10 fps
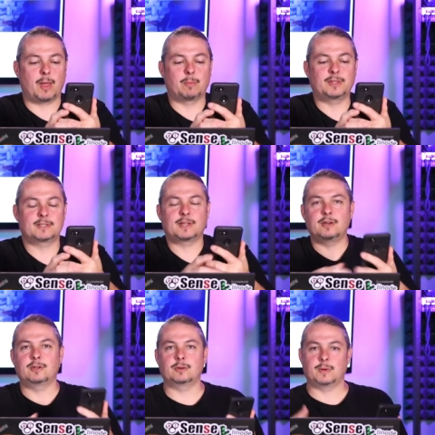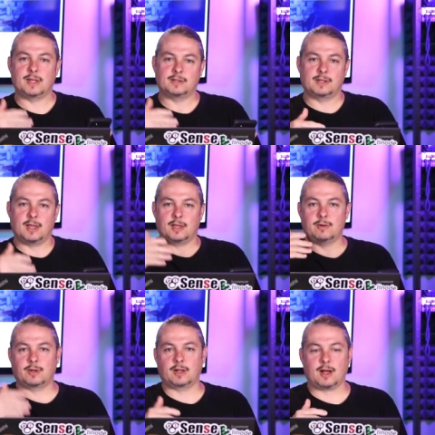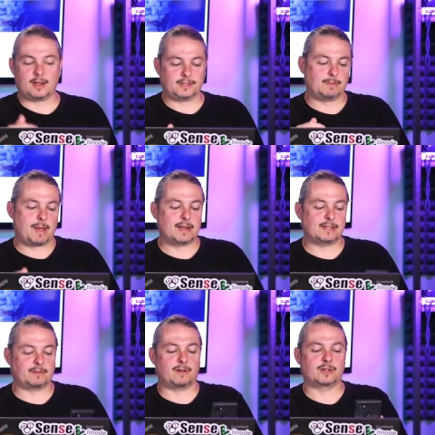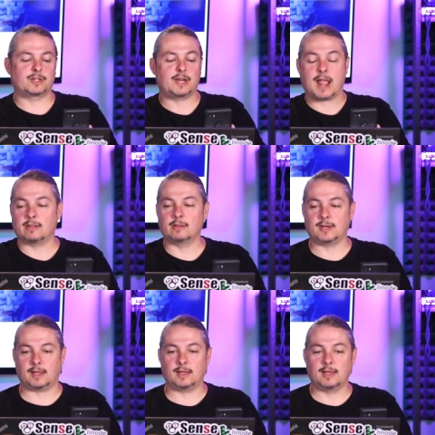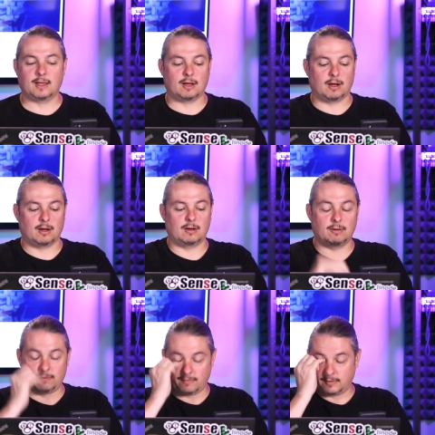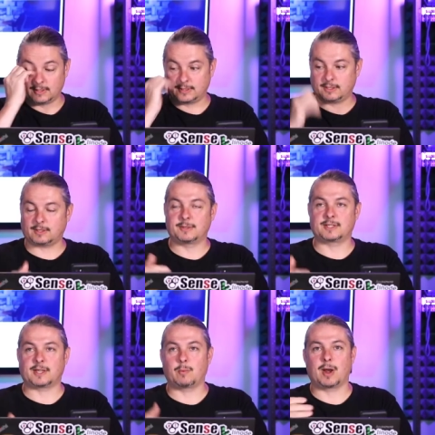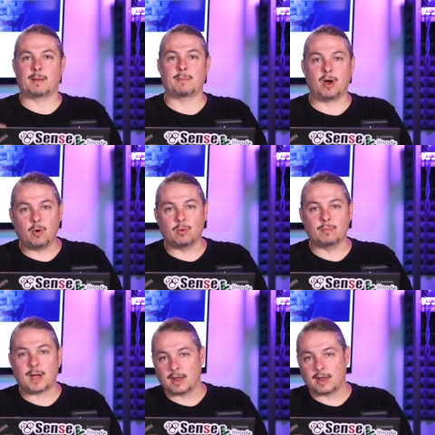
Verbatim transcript: And what this can do is you can customize the functionality of the system to say when I'm home,